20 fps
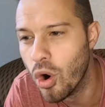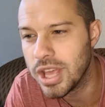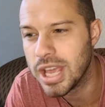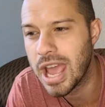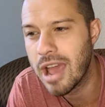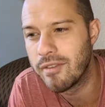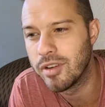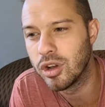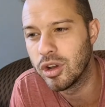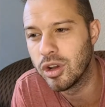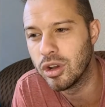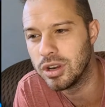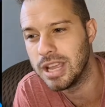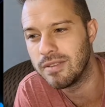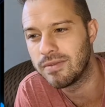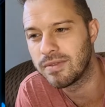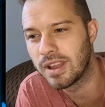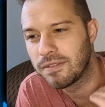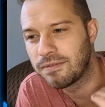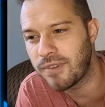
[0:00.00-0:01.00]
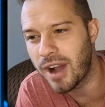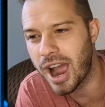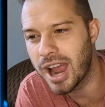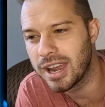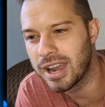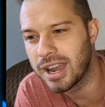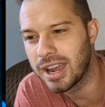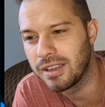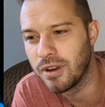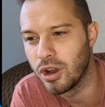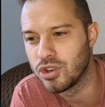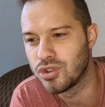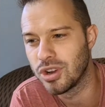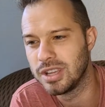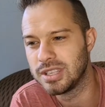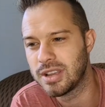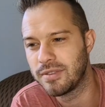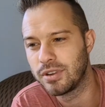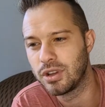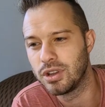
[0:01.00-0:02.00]
Woody, have a good evening. Finding Fair
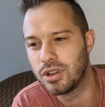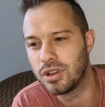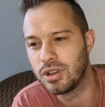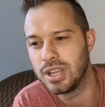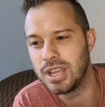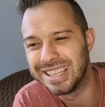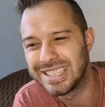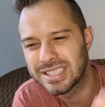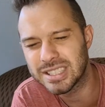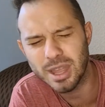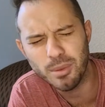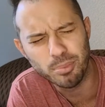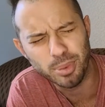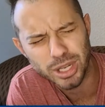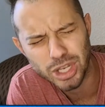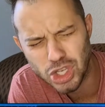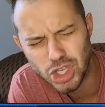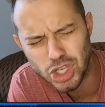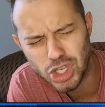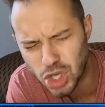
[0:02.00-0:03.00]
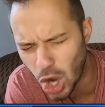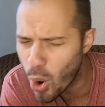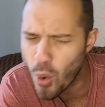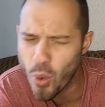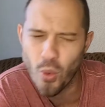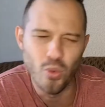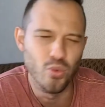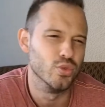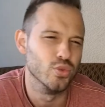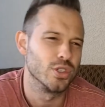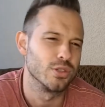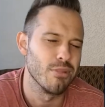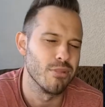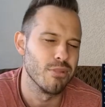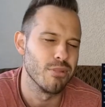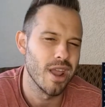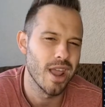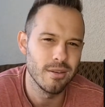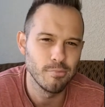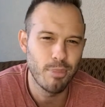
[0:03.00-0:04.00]
Trades, have a good evening. Slippa Jones,
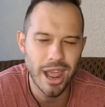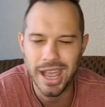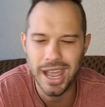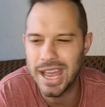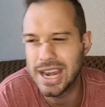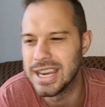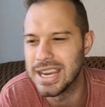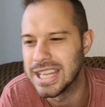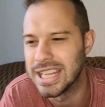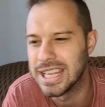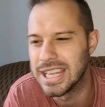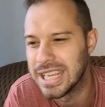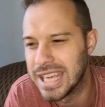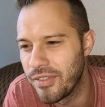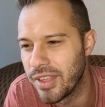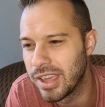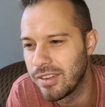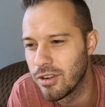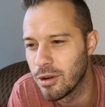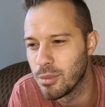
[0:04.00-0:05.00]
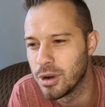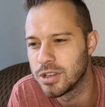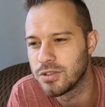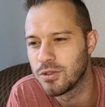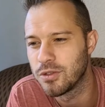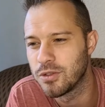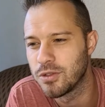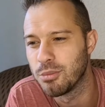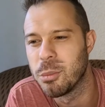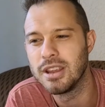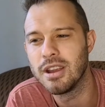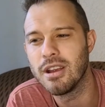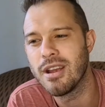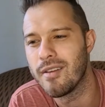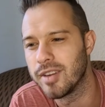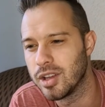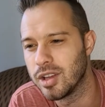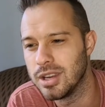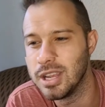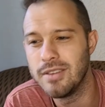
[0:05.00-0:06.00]
man, back at it again. Thank you very much for being in
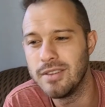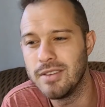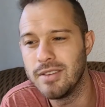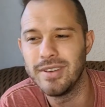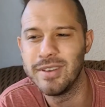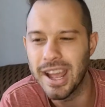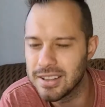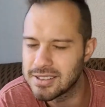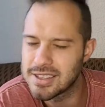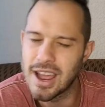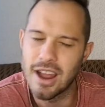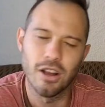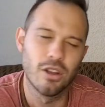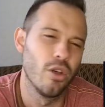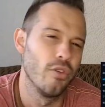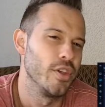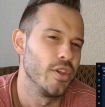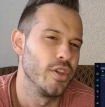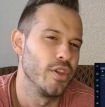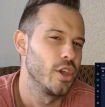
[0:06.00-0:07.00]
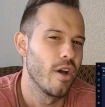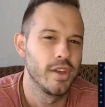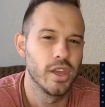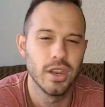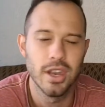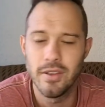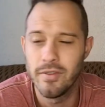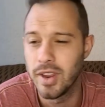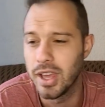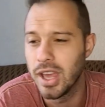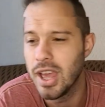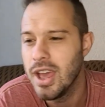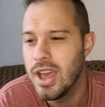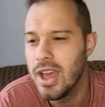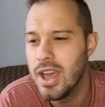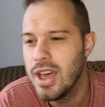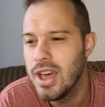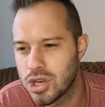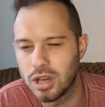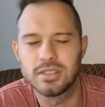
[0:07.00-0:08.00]
here. Have a good evening. Hands Down Clothing Co., have a good evening.
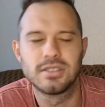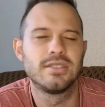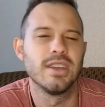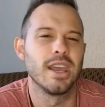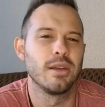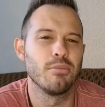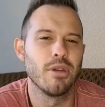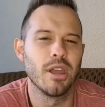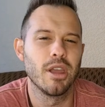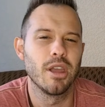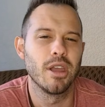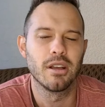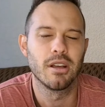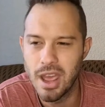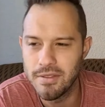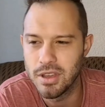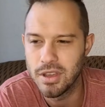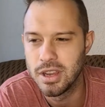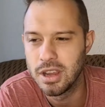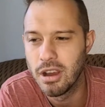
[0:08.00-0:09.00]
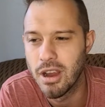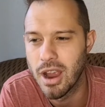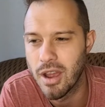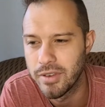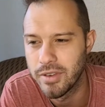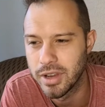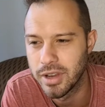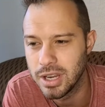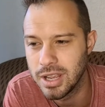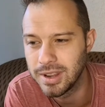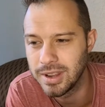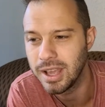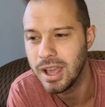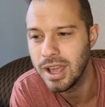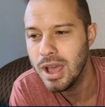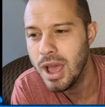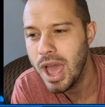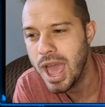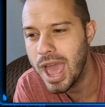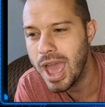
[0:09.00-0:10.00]
Chuck Steak, man, glad to have you in here. Have a good
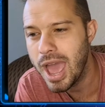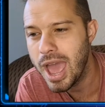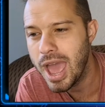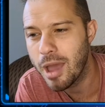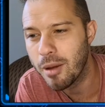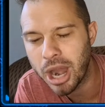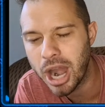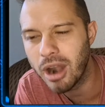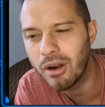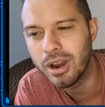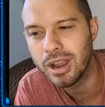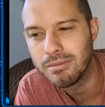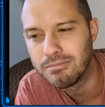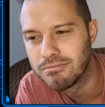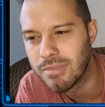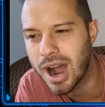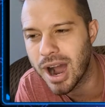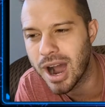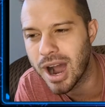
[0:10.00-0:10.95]
evening. And Perry